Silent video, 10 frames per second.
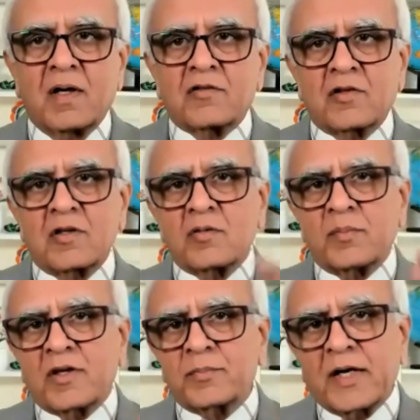So you
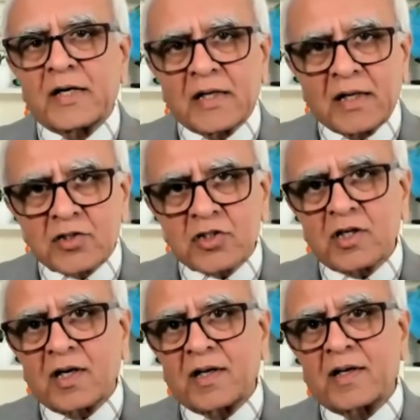must be
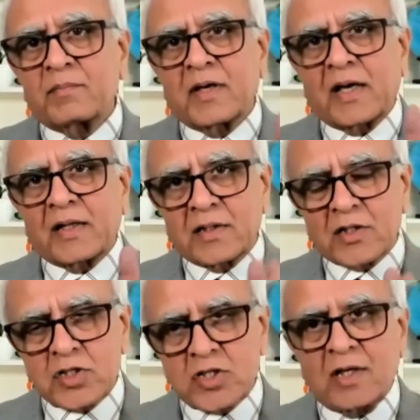intentional in making
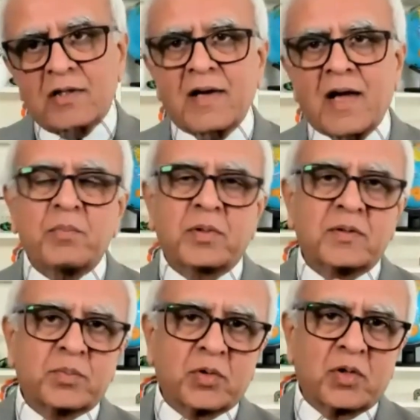the change
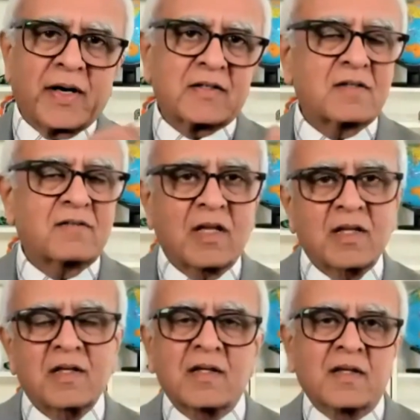happen
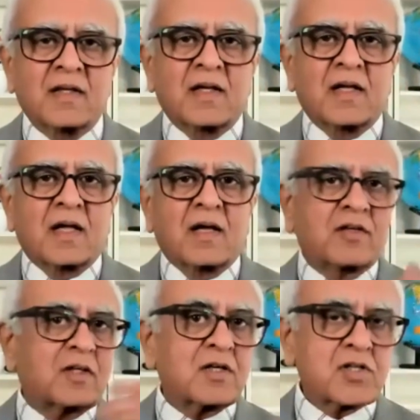proactively.
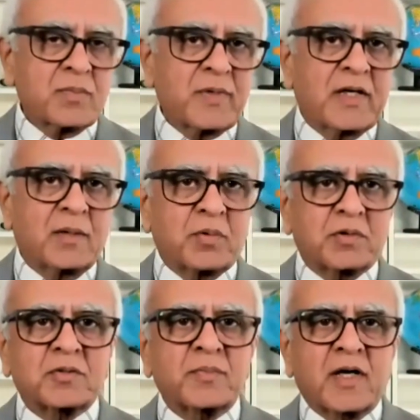When Darshan Bhai
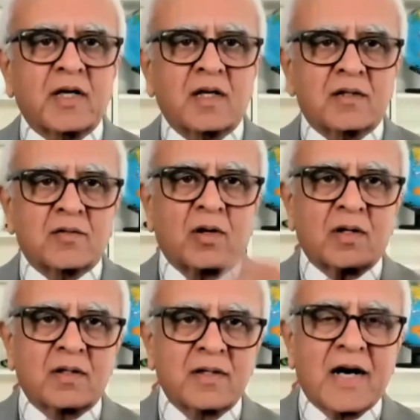approached me and
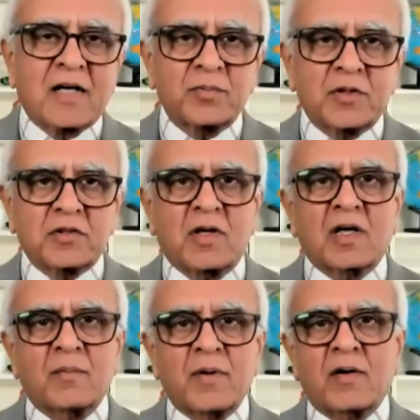he asked me to
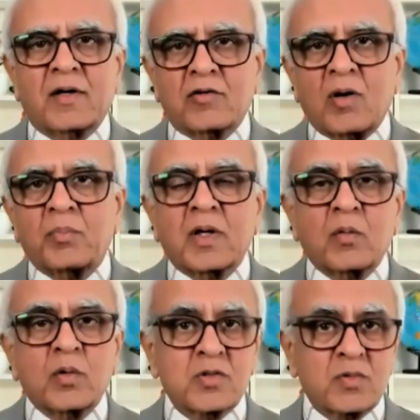talk about a
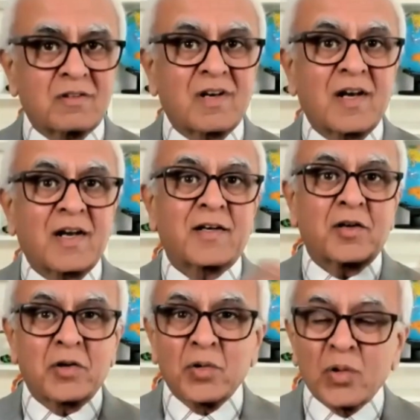topic which was
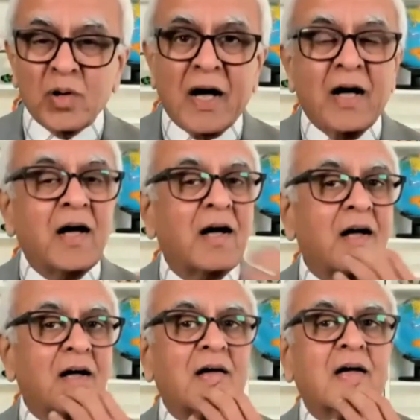related to yoga,
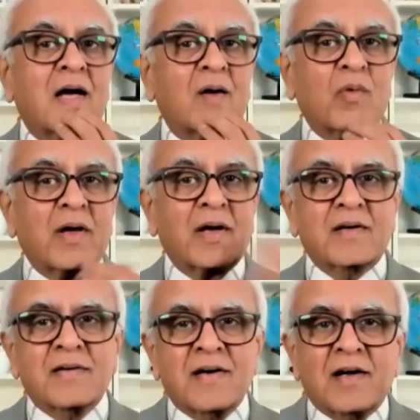I'm
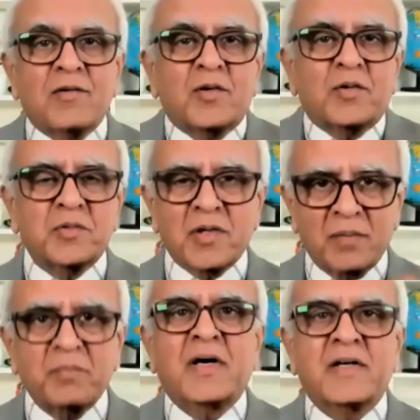like, I don't know
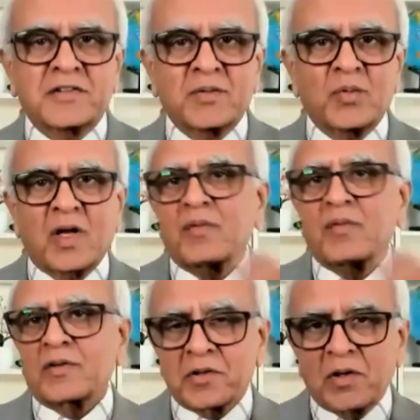yoga much. What am
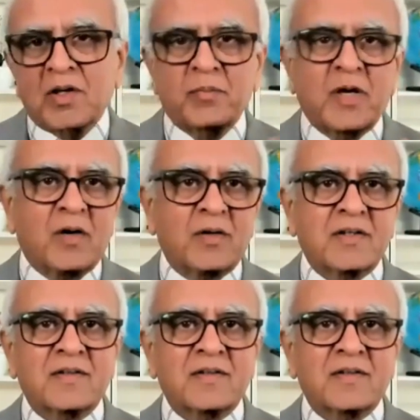I going to talk about?